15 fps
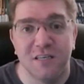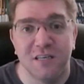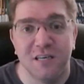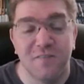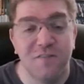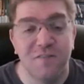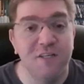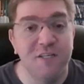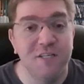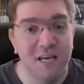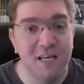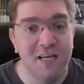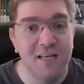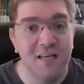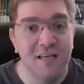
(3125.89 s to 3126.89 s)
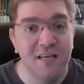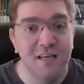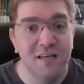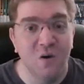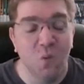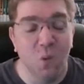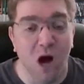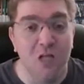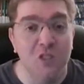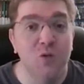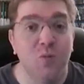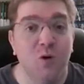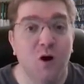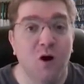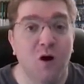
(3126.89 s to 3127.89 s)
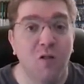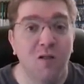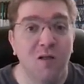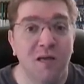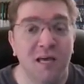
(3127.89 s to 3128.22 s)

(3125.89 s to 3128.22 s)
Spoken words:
If you did, watch them all.